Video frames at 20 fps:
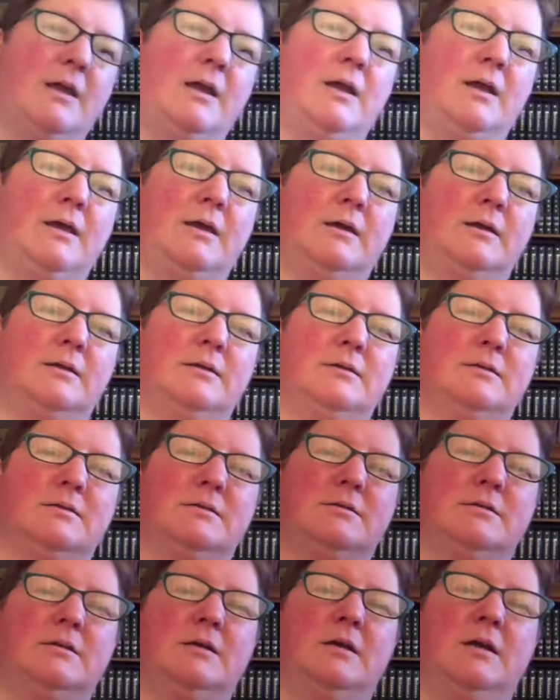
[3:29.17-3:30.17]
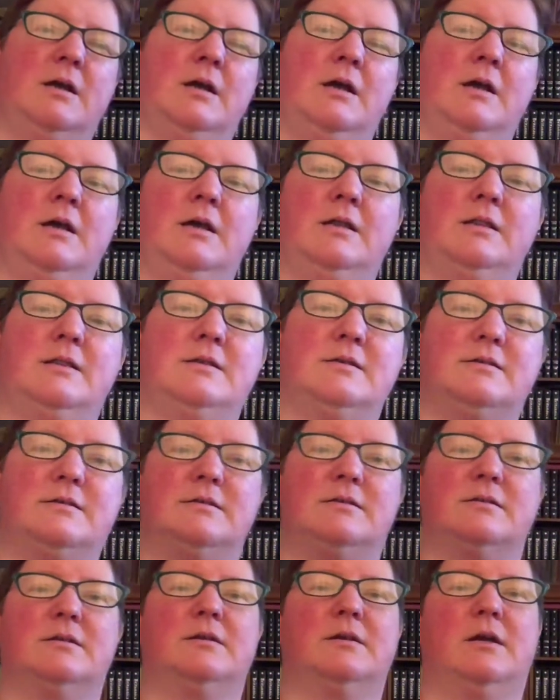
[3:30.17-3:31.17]
And this
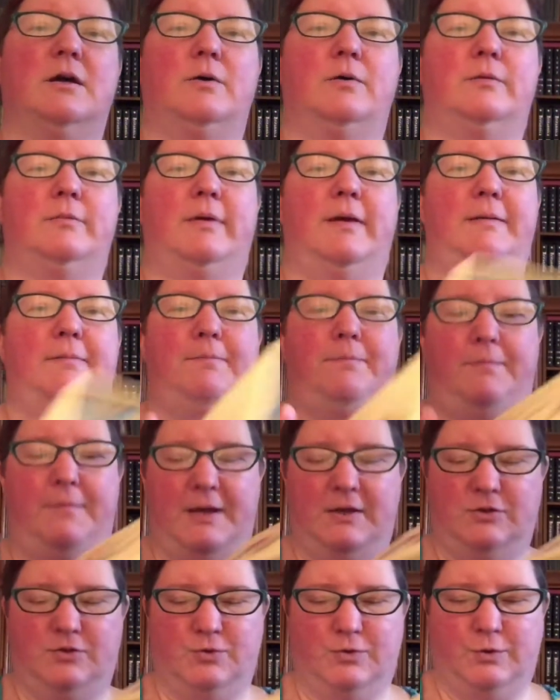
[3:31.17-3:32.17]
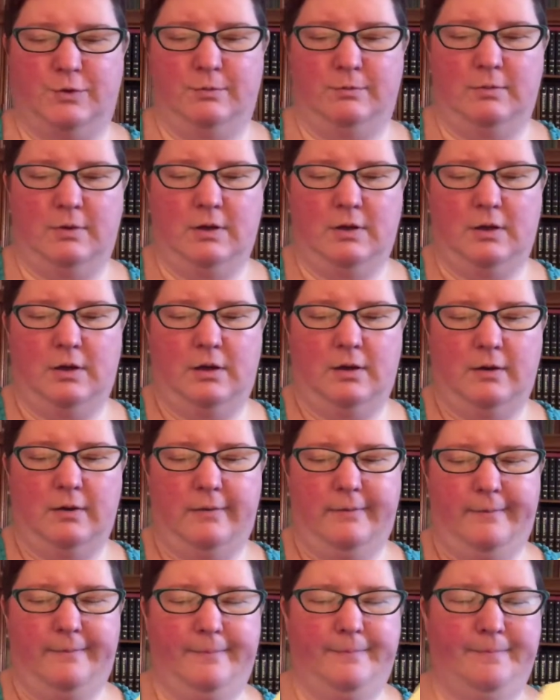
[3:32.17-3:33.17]
is going to go in my bedroom.
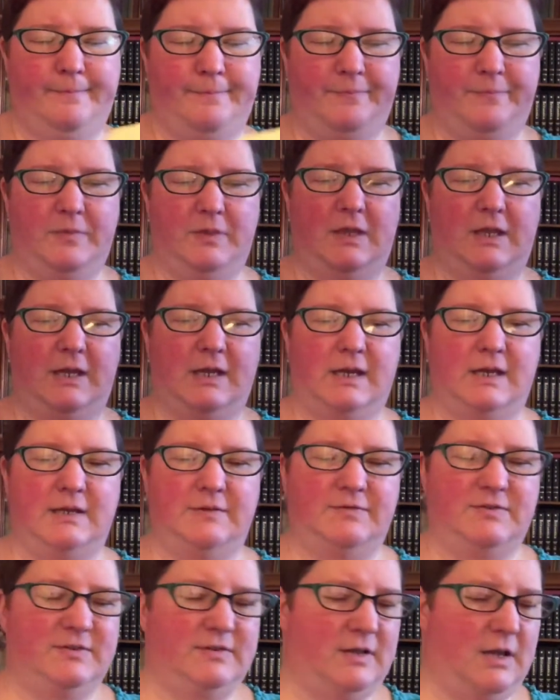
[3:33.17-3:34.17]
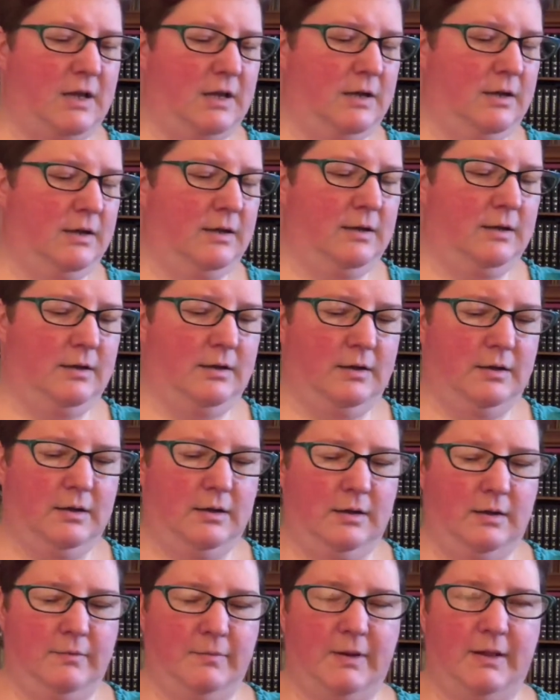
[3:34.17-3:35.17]
Like I have said
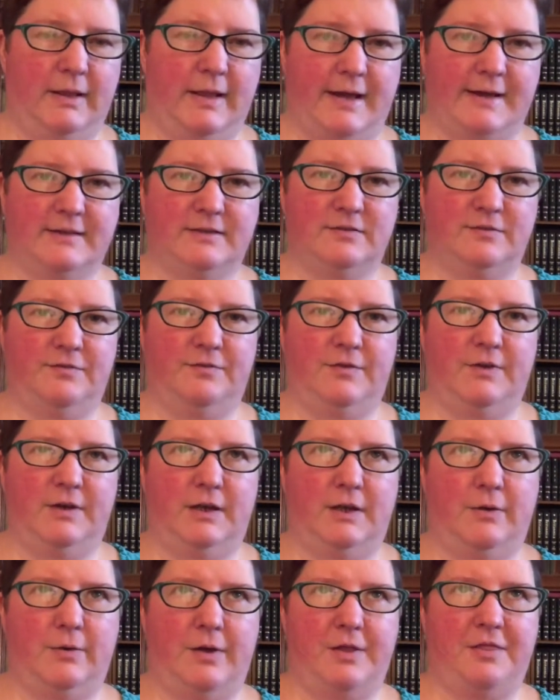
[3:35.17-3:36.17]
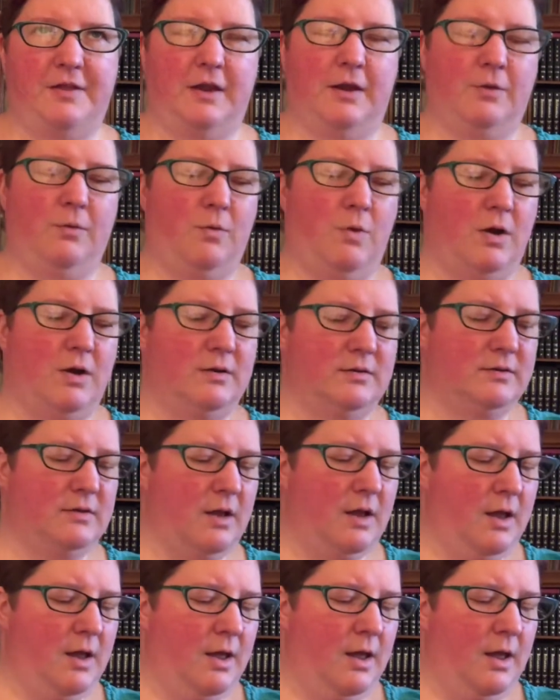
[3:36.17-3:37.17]
in my last video, I think it was,
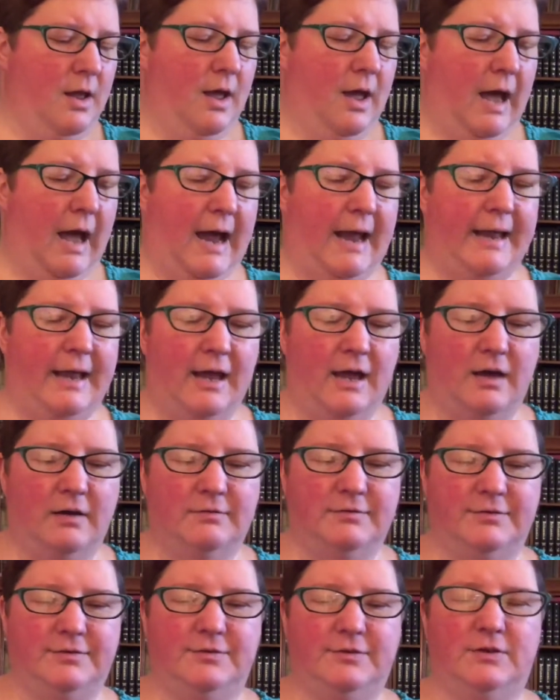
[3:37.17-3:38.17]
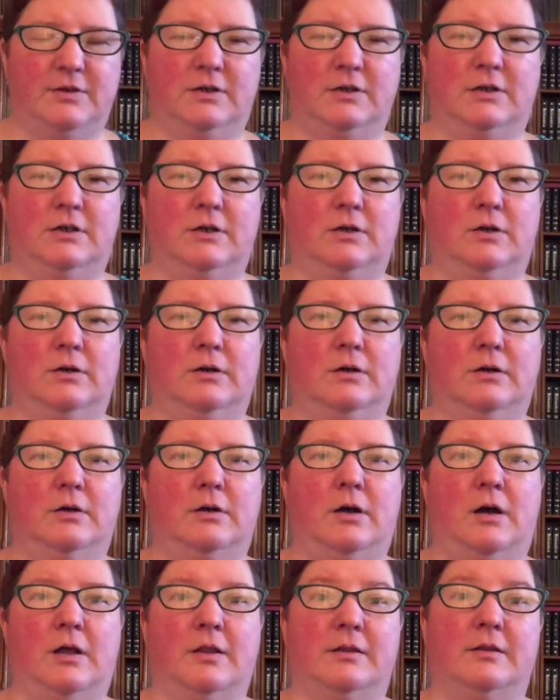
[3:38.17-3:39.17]
I have,
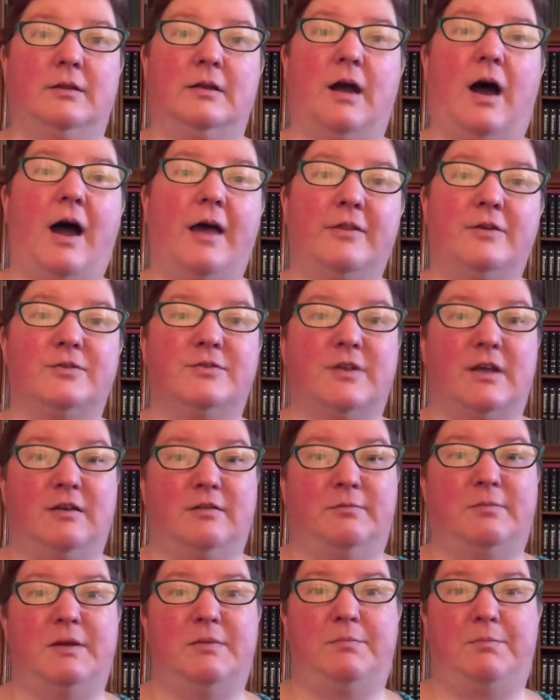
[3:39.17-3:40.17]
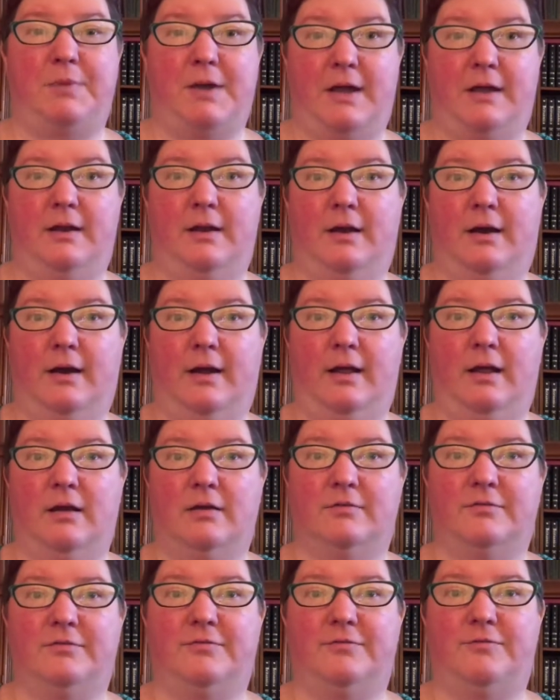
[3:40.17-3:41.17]
on either side of my bed, I
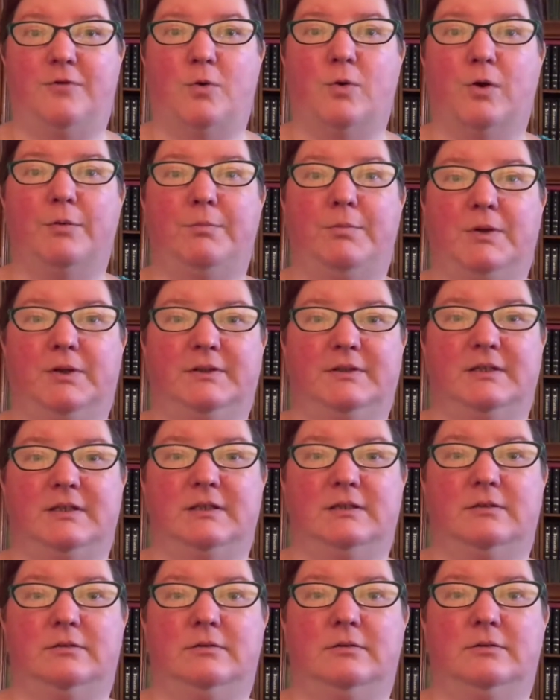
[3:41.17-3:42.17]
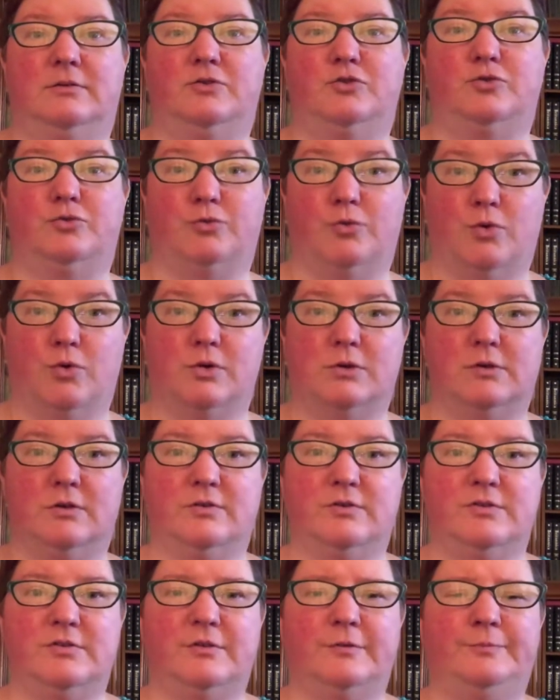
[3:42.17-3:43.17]
have 4 built-in
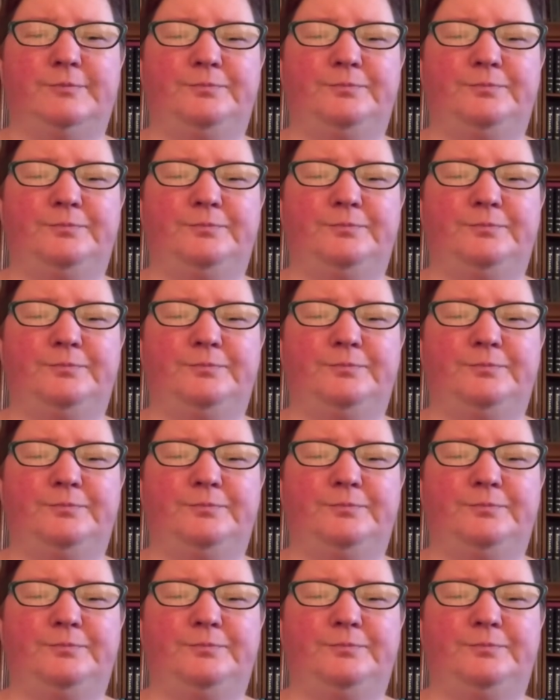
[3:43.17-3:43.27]
drawers.